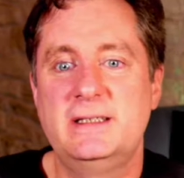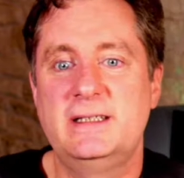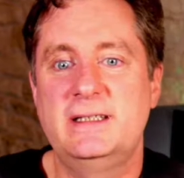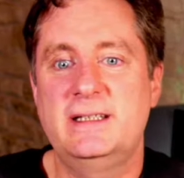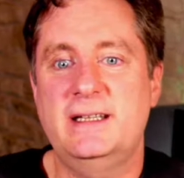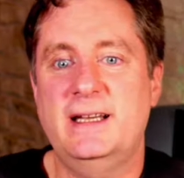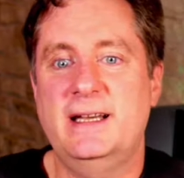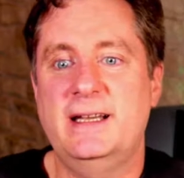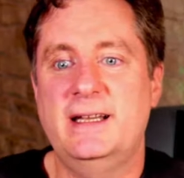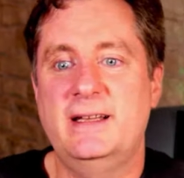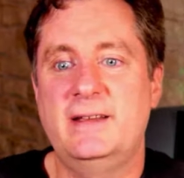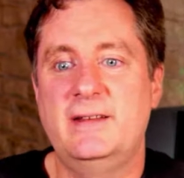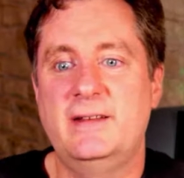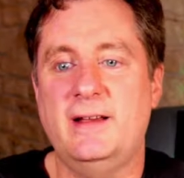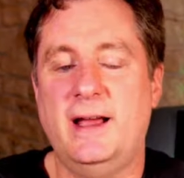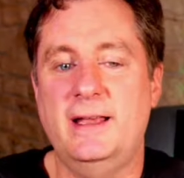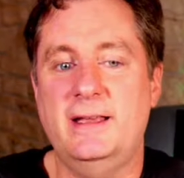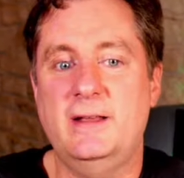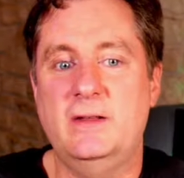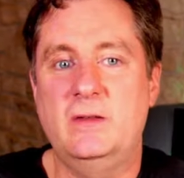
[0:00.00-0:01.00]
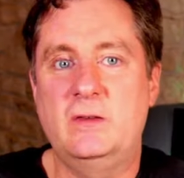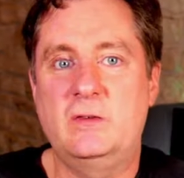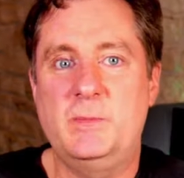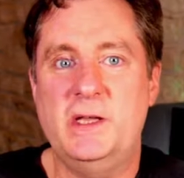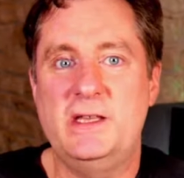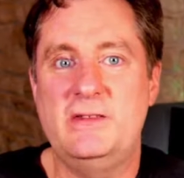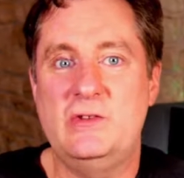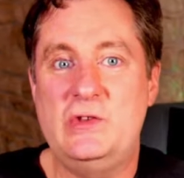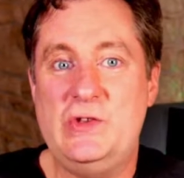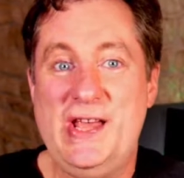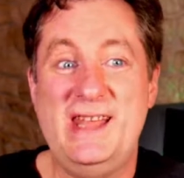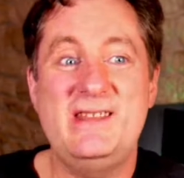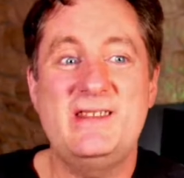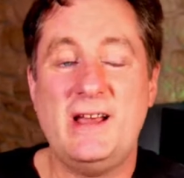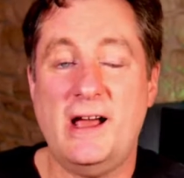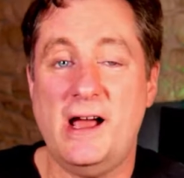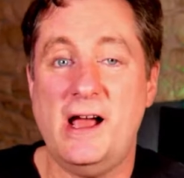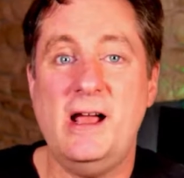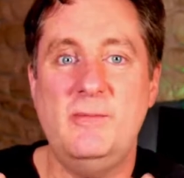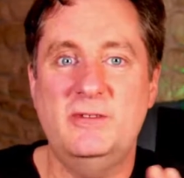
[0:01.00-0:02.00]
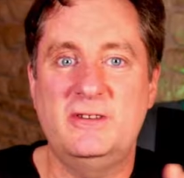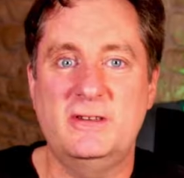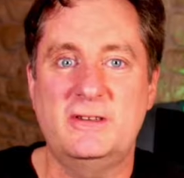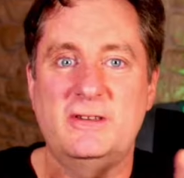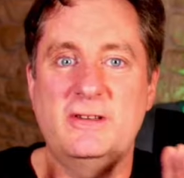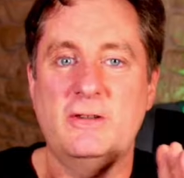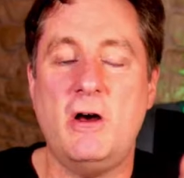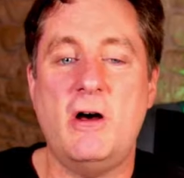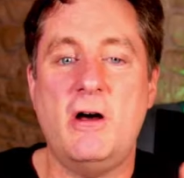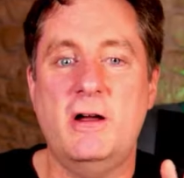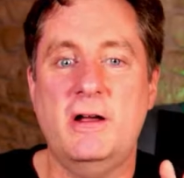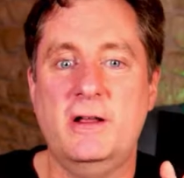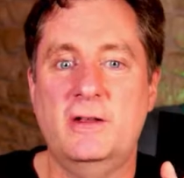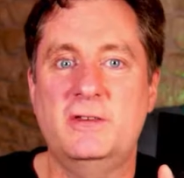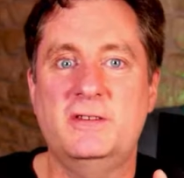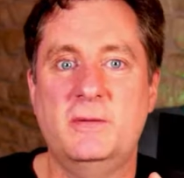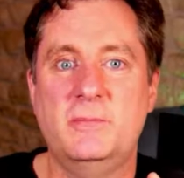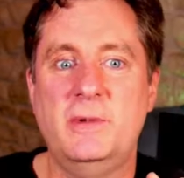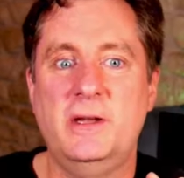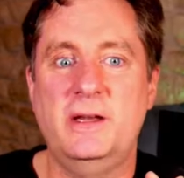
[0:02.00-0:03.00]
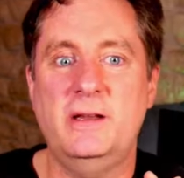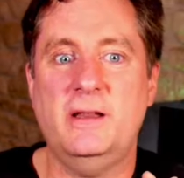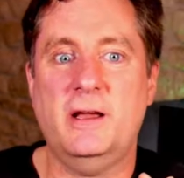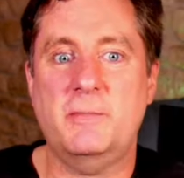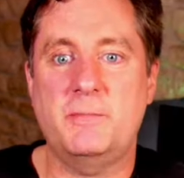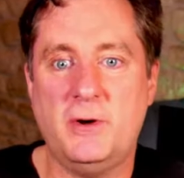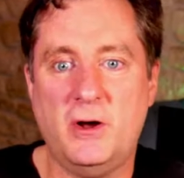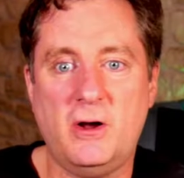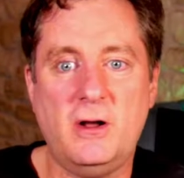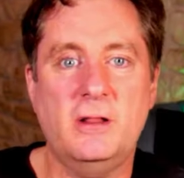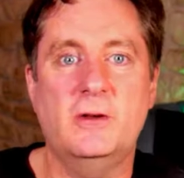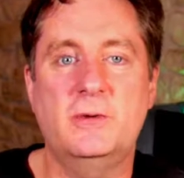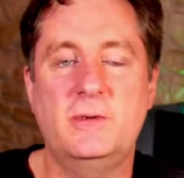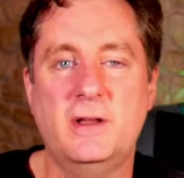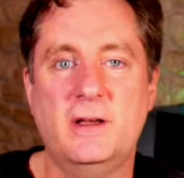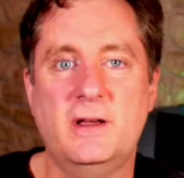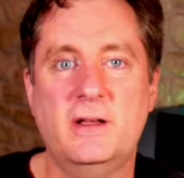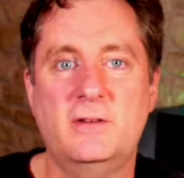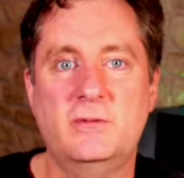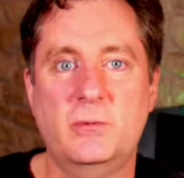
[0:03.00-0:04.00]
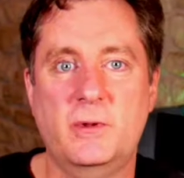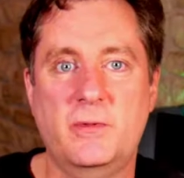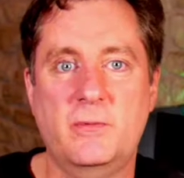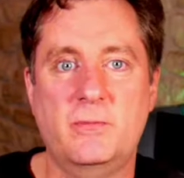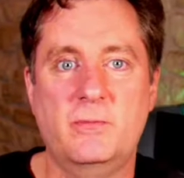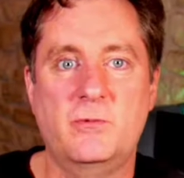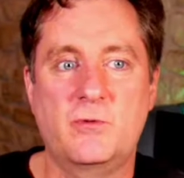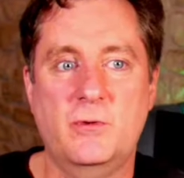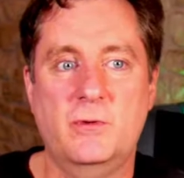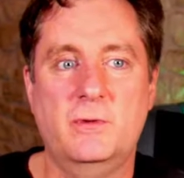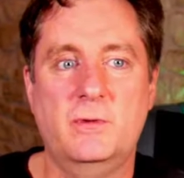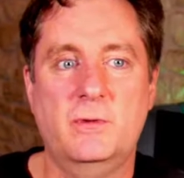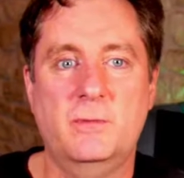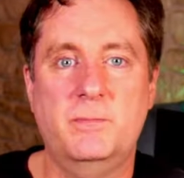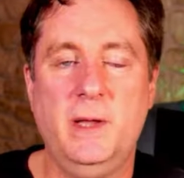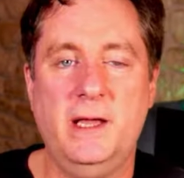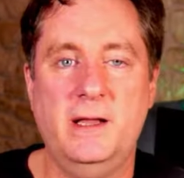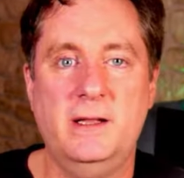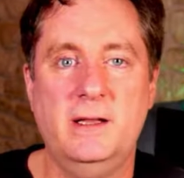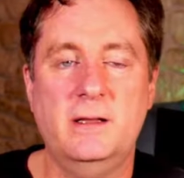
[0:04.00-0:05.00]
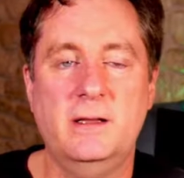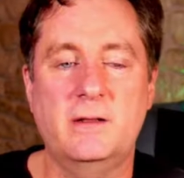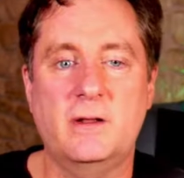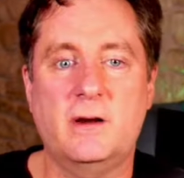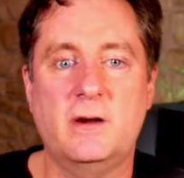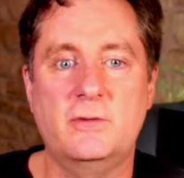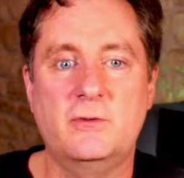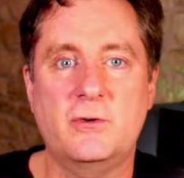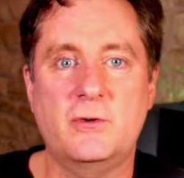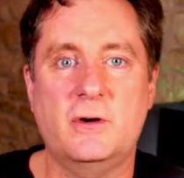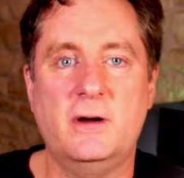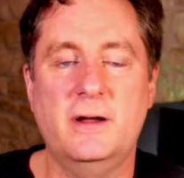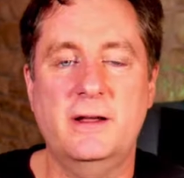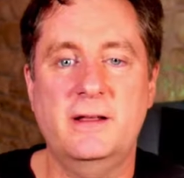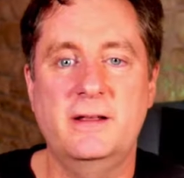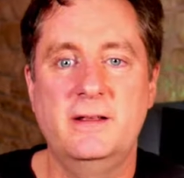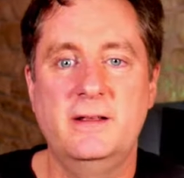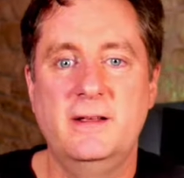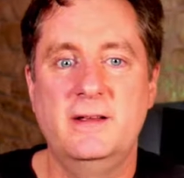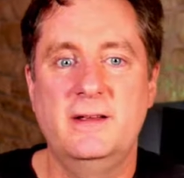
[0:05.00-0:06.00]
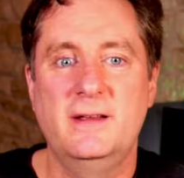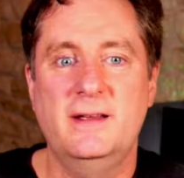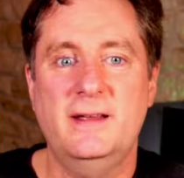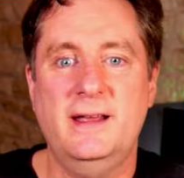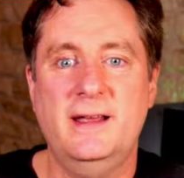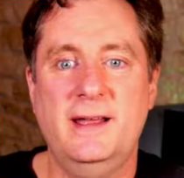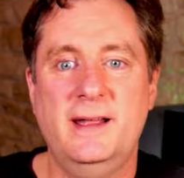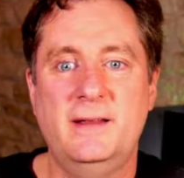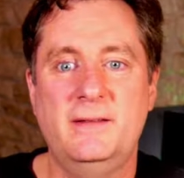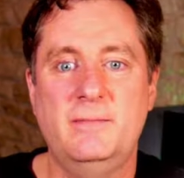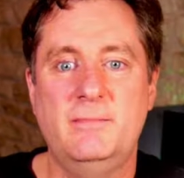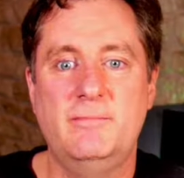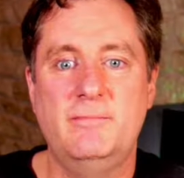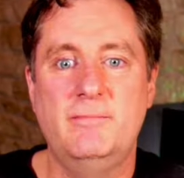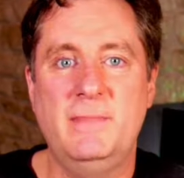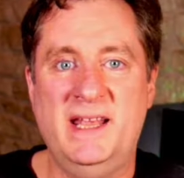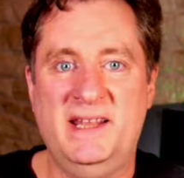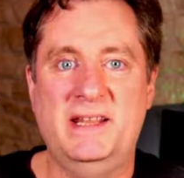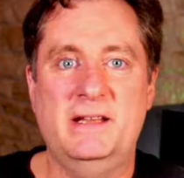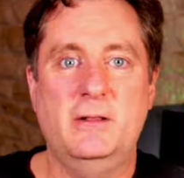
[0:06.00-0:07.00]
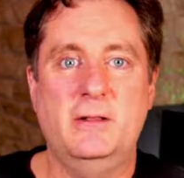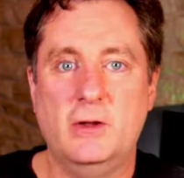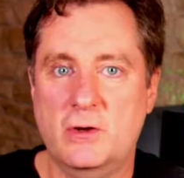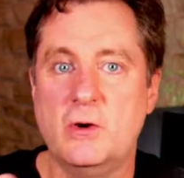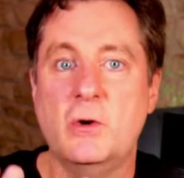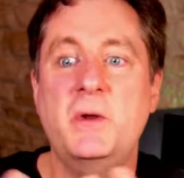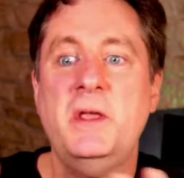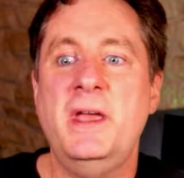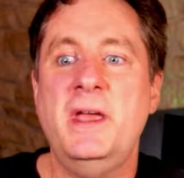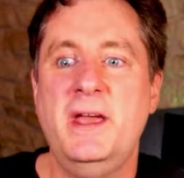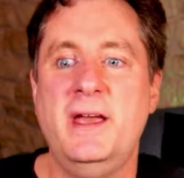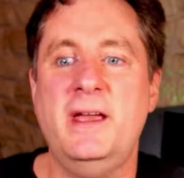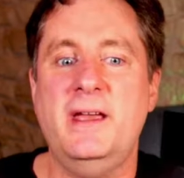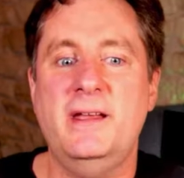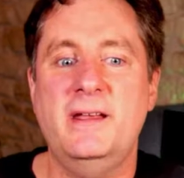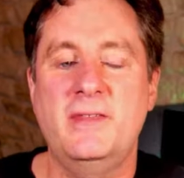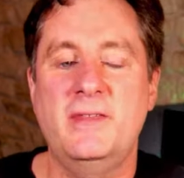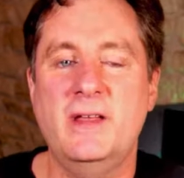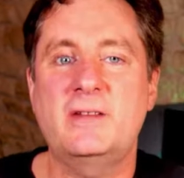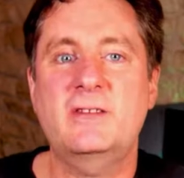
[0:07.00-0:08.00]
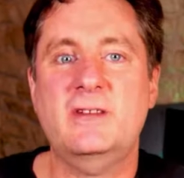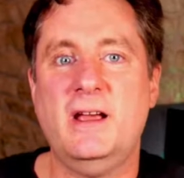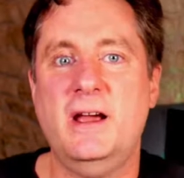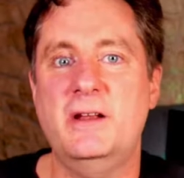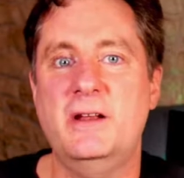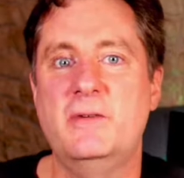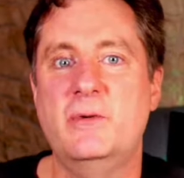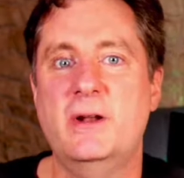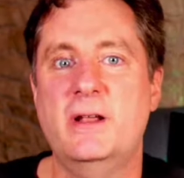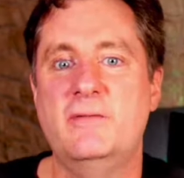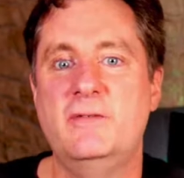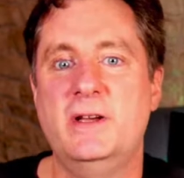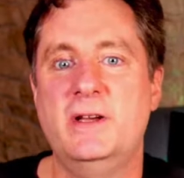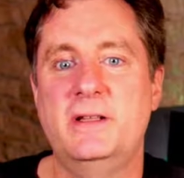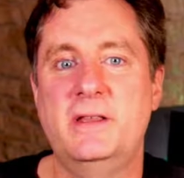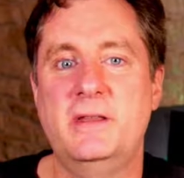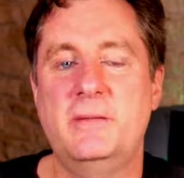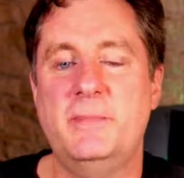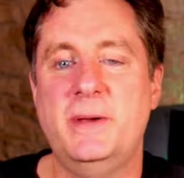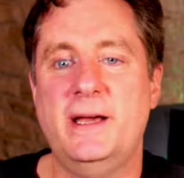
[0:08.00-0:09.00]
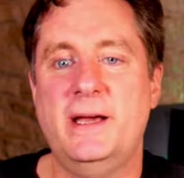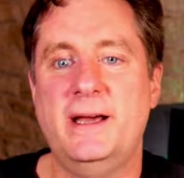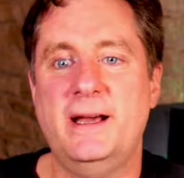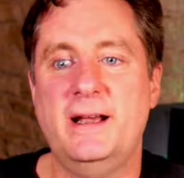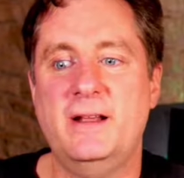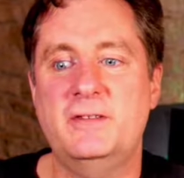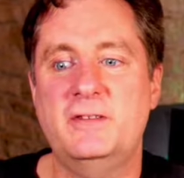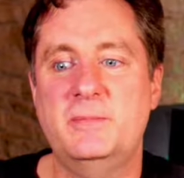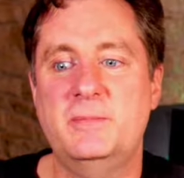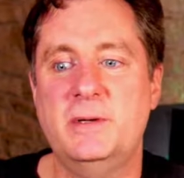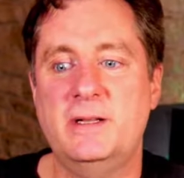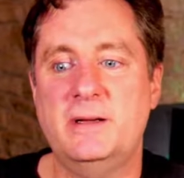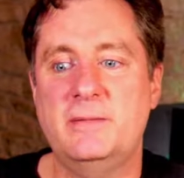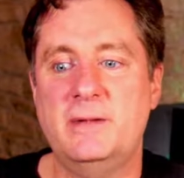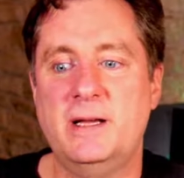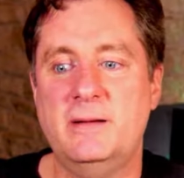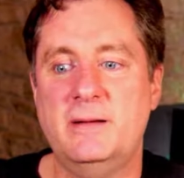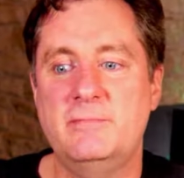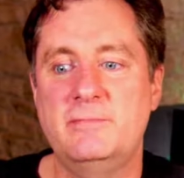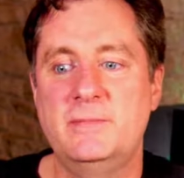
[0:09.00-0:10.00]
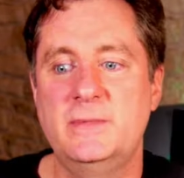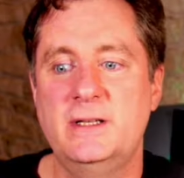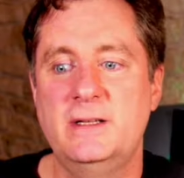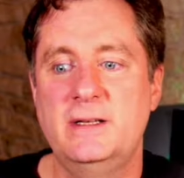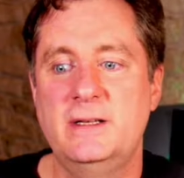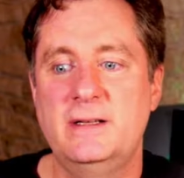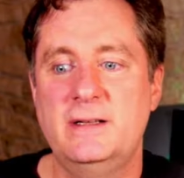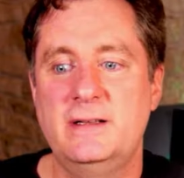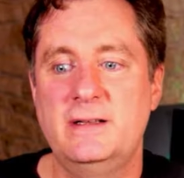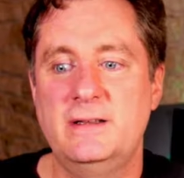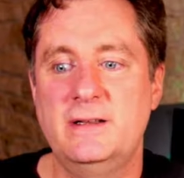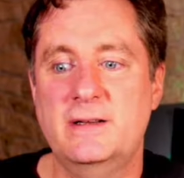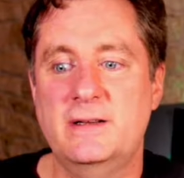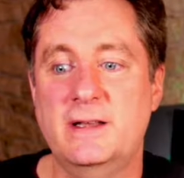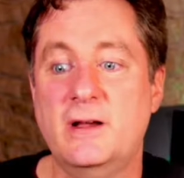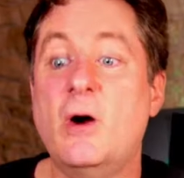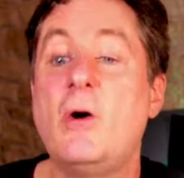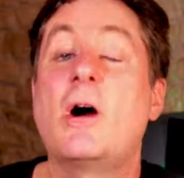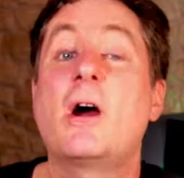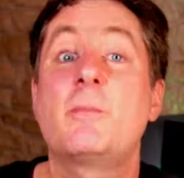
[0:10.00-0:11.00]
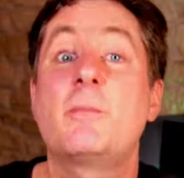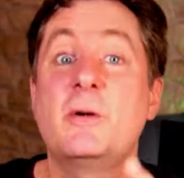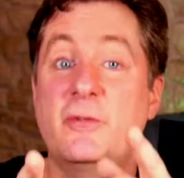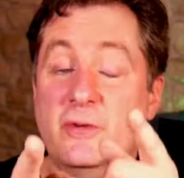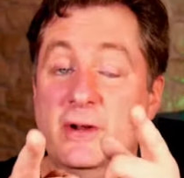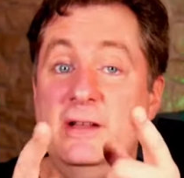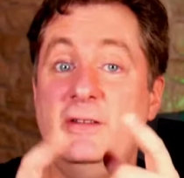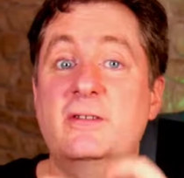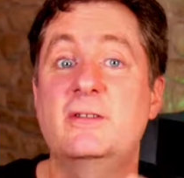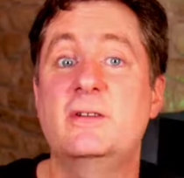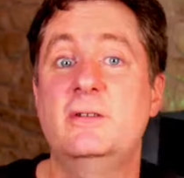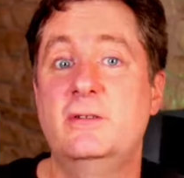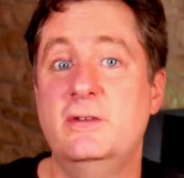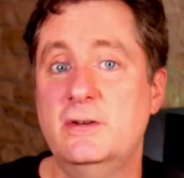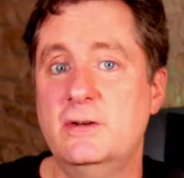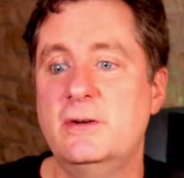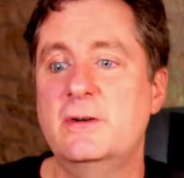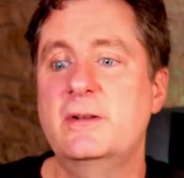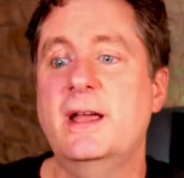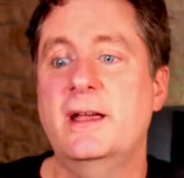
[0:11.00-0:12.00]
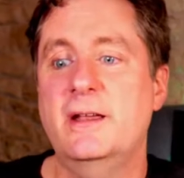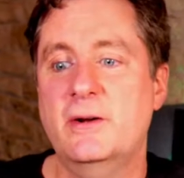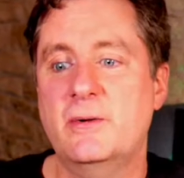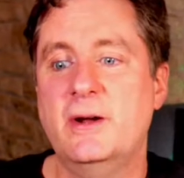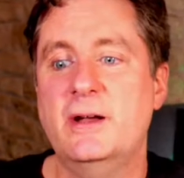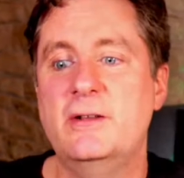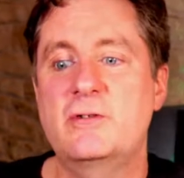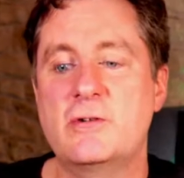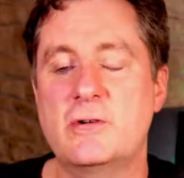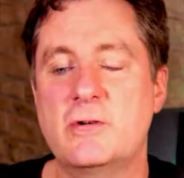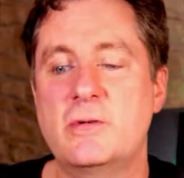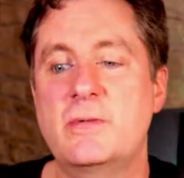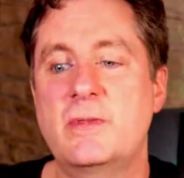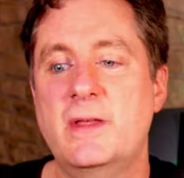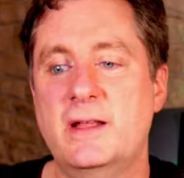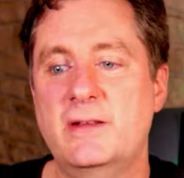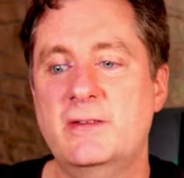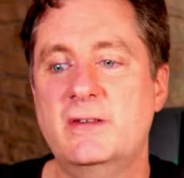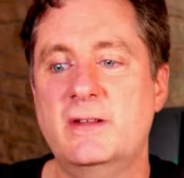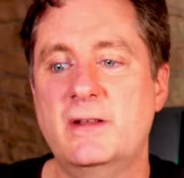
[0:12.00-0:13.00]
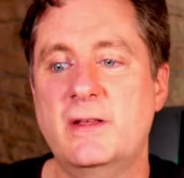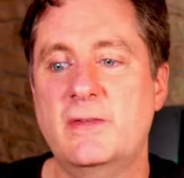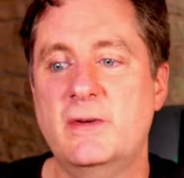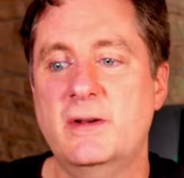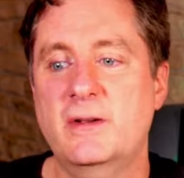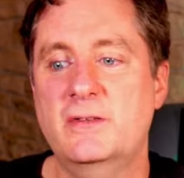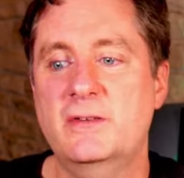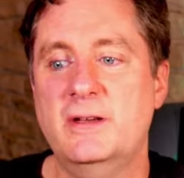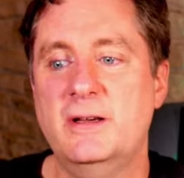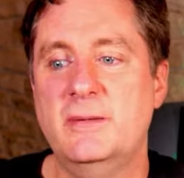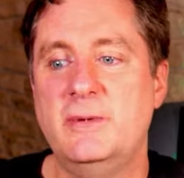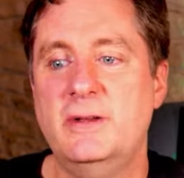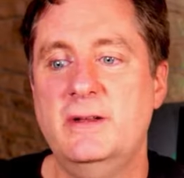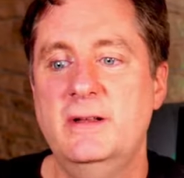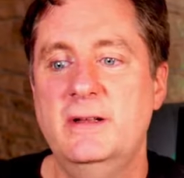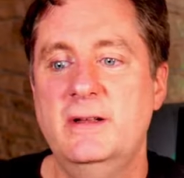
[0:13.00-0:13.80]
And I can spend 10 times as long as somebody like Paulo does with painting and drawing and make it look okay. And that's kind of what I've done in the past. But I'm looking... Oh, Harbor Freight's good too. Yeah, you're right, Drew. That is another example,